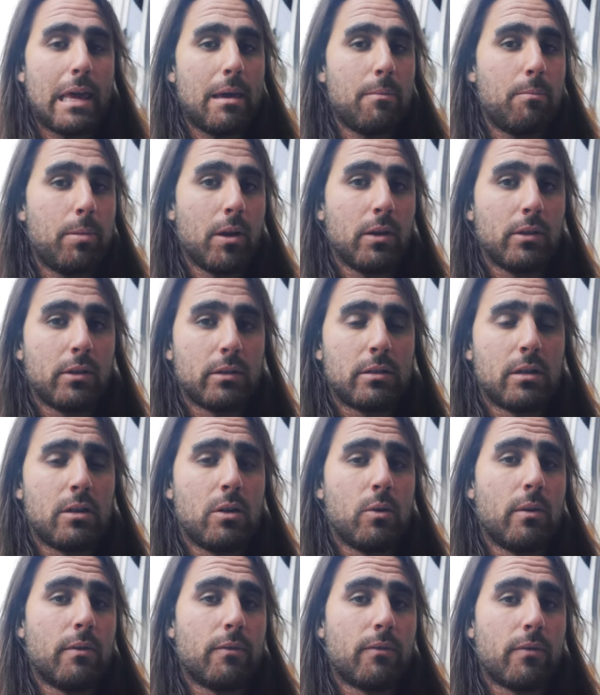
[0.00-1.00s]
a builder to
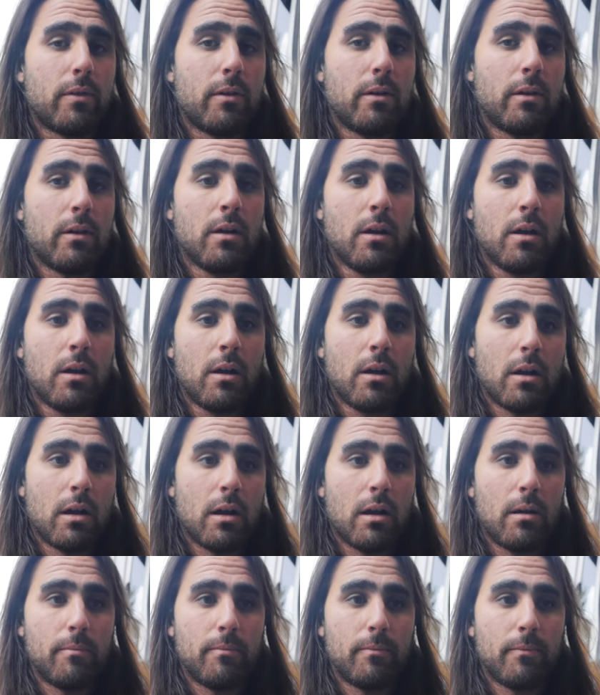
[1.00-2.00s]
do it for
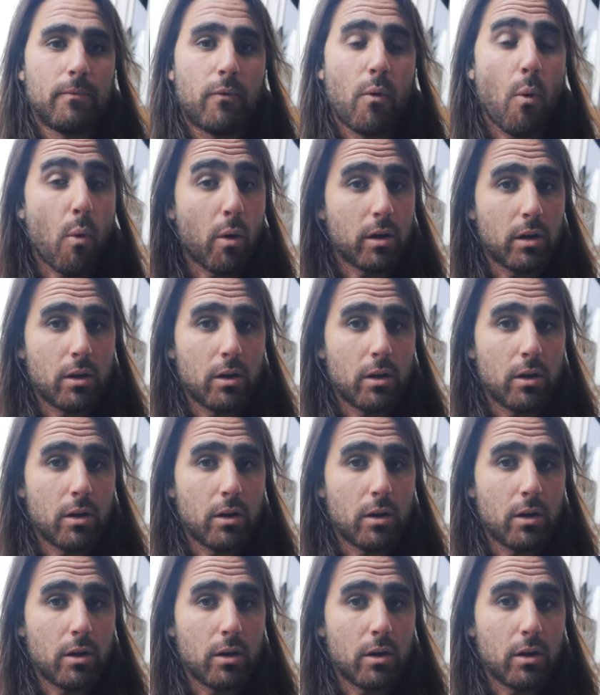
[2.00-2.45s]
um, for